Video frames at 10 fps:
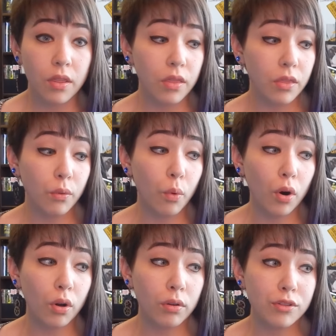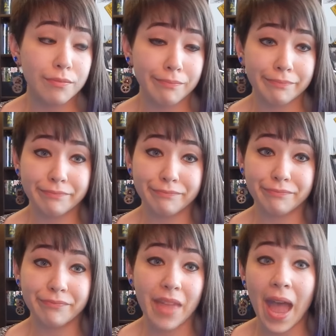the world
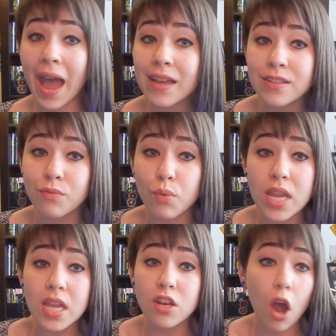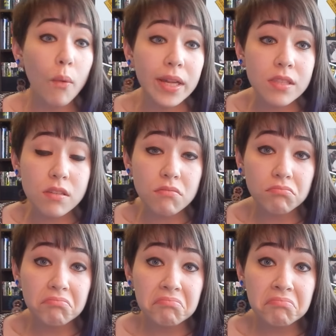as we know it,
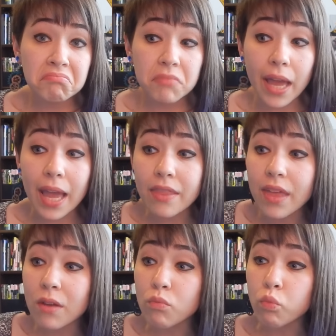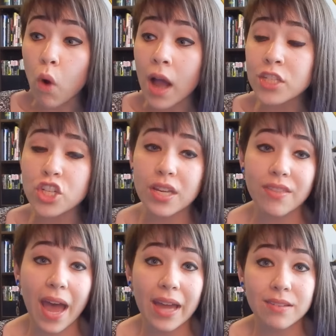and then watching
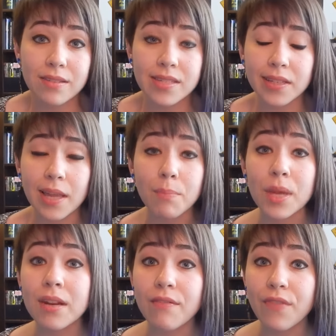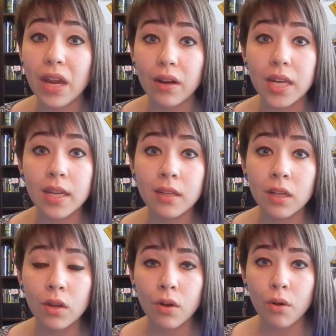that slip in a very
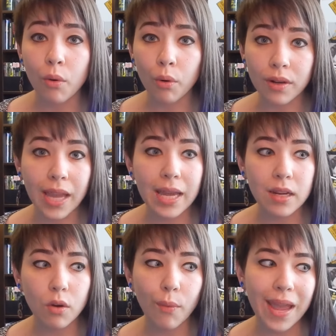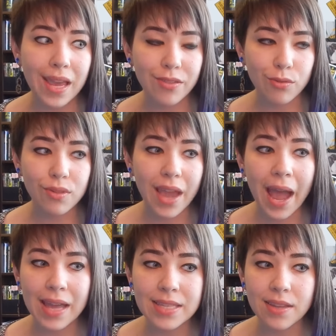organic way through the
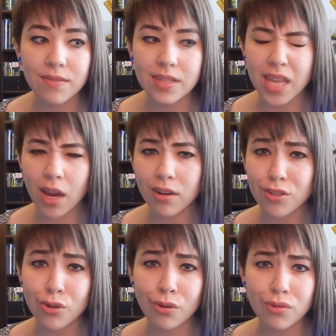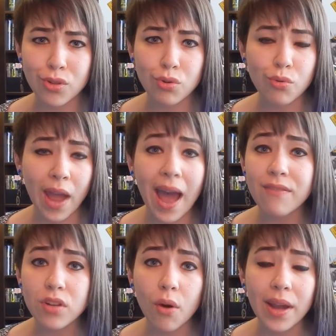eyes of these characters who
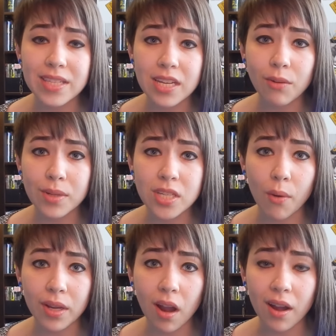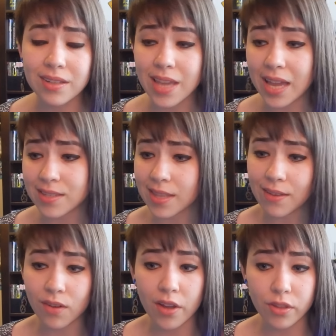have no idea what's going on. Yes,
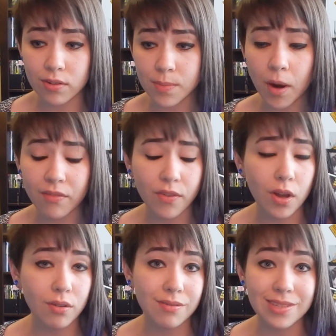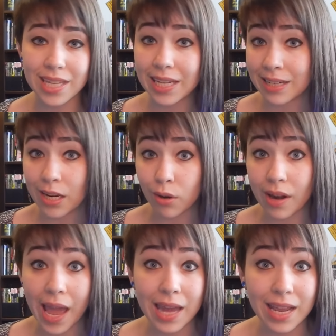they've got their smartphones and
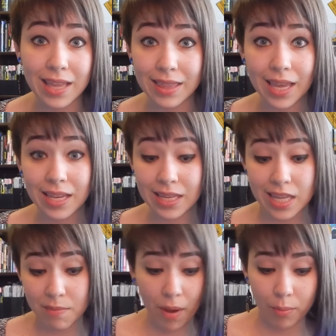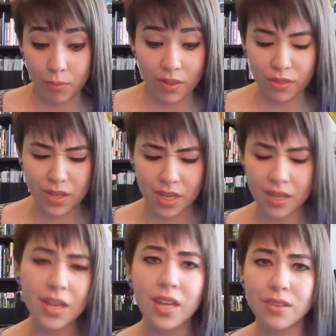internet, and they can keep up with
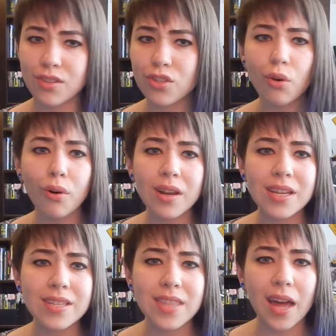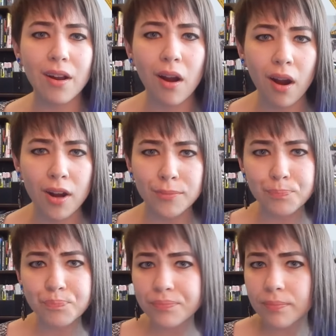the stories that are,
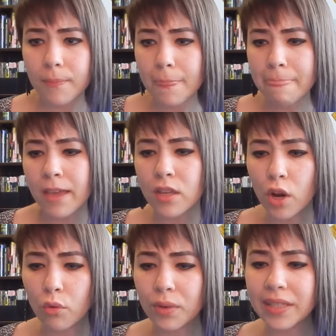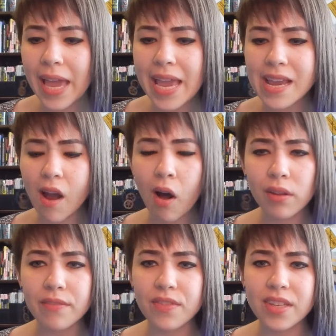you know, relaying
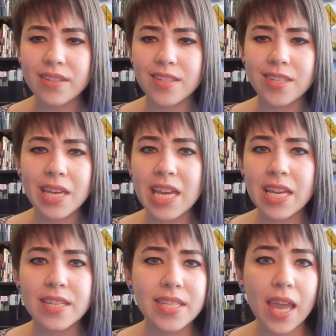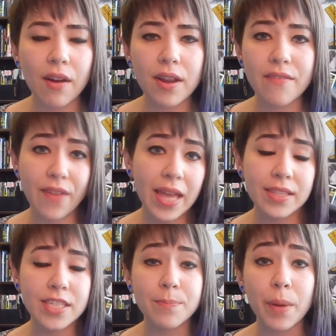all of these scary
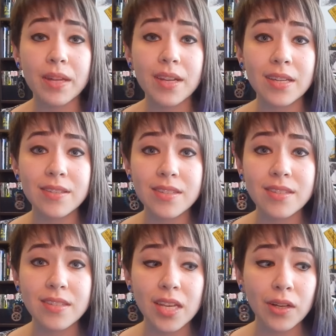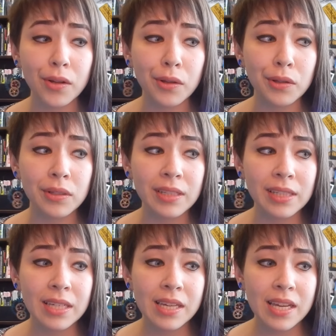events, but it's still
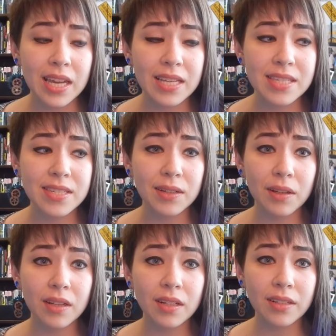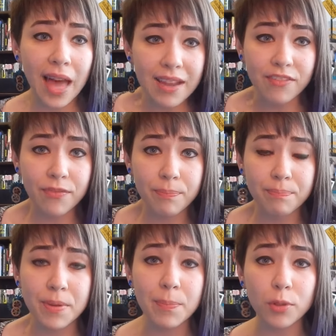life.
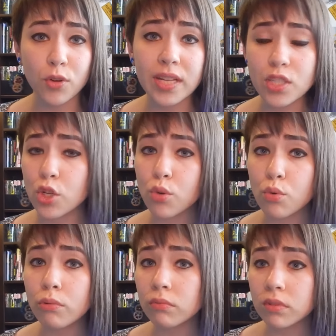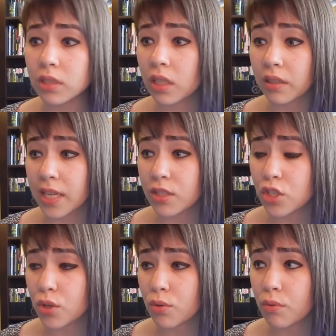People trying to cling
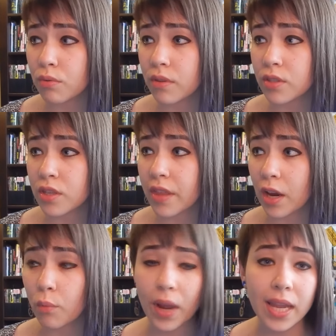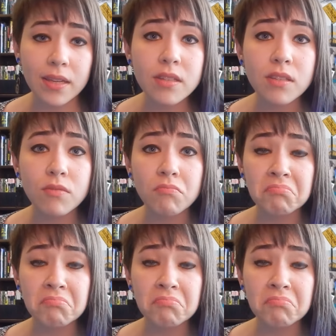to their ways,